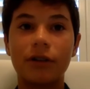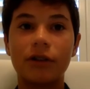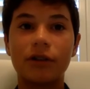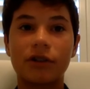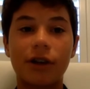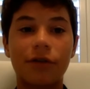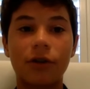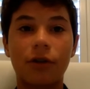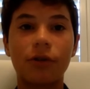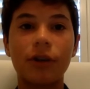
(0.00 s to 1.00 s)

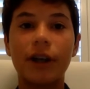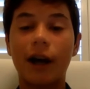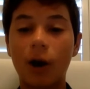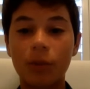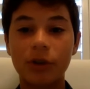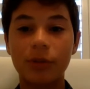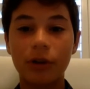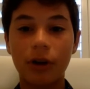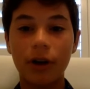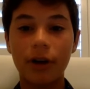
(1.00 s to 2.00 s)
Stefano really helped him a
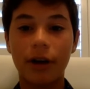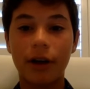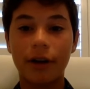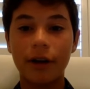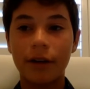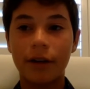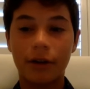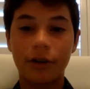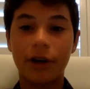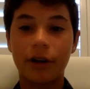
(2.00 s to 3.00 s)
lot, and they
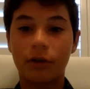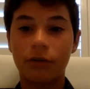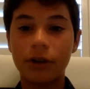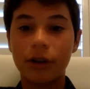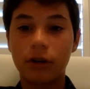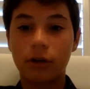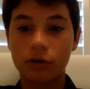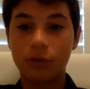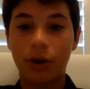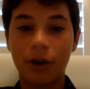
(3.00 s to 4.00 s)
created a really close
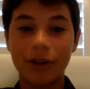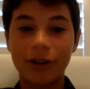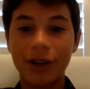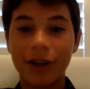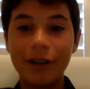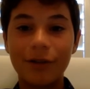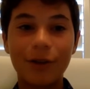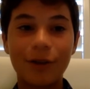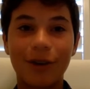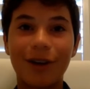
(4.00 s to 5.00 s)
bond.
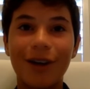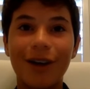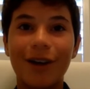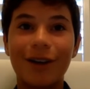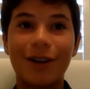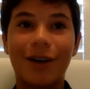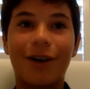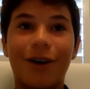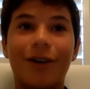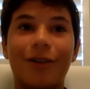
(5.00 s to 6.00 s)
Even
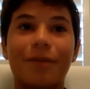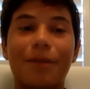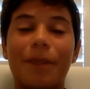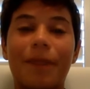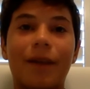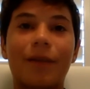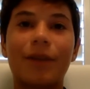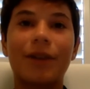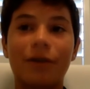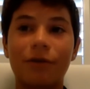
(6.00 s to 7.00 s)

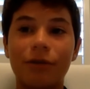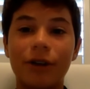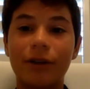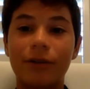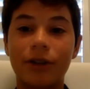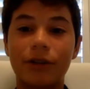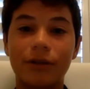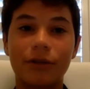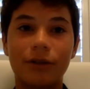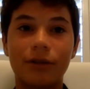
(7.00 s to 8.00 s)
they
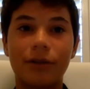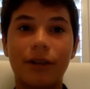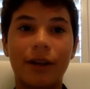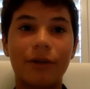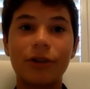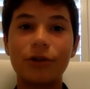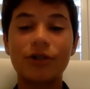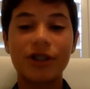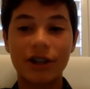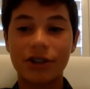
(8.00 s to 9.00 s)
would do
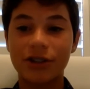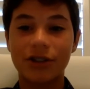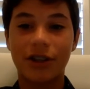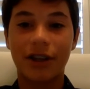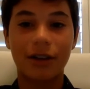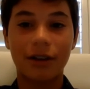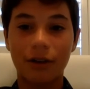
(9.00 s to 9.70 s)
sessions like